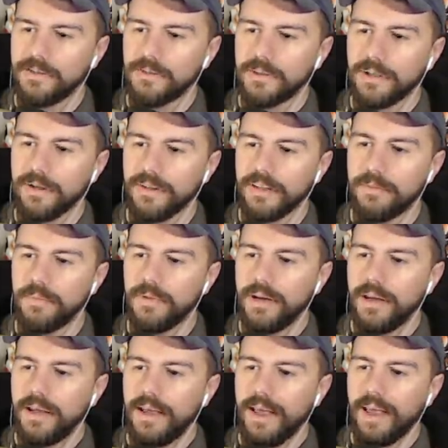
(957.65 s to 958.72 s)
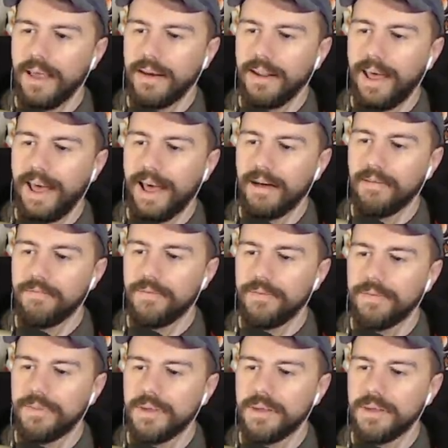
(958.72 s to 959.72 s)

to kill them and have